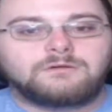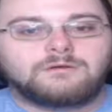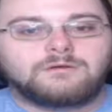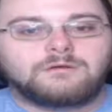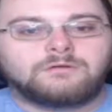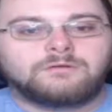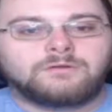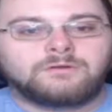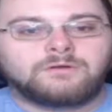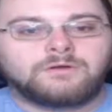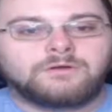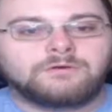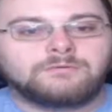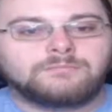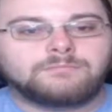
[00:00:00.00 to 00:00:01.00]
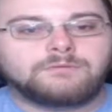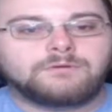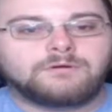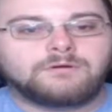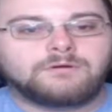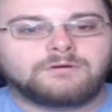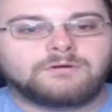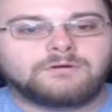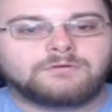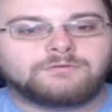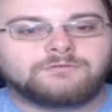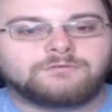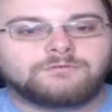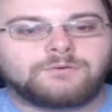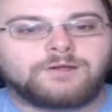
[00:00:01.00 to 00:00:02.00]
All your hope. Are
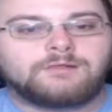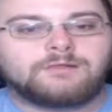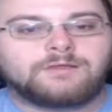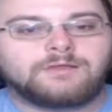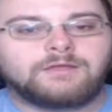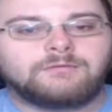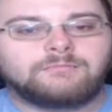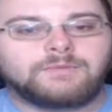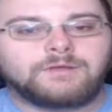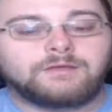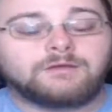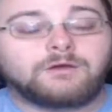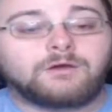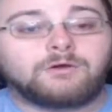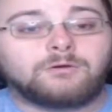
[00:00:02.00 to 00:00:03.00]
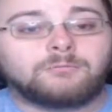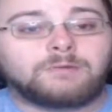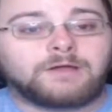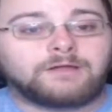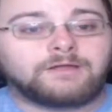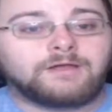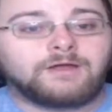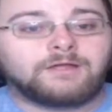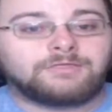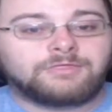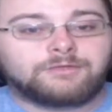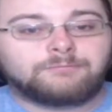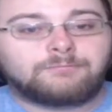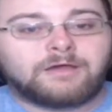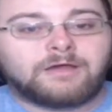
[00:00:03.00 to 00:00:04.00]
swelling in me. Oh my god,
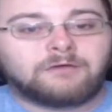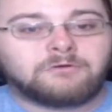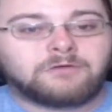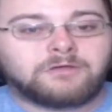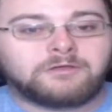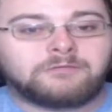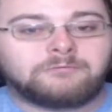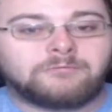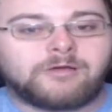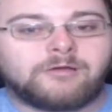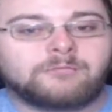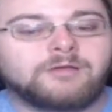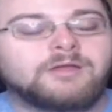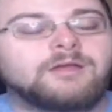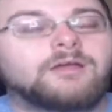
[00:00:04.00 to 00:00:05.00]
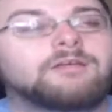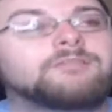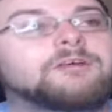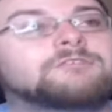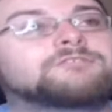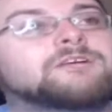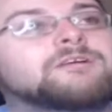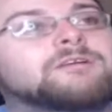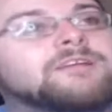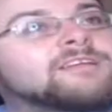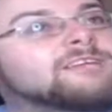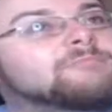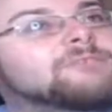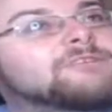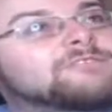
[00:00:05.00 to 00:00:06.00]
they're powering him up. They're turning
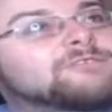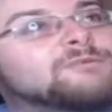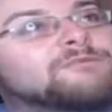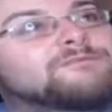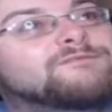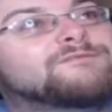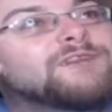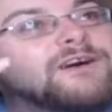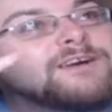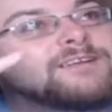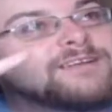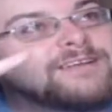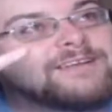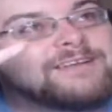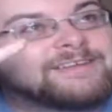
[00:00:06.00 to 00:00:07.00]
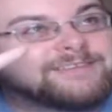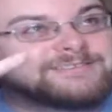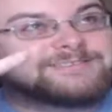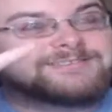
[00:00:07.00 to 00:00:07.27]
him into a fucking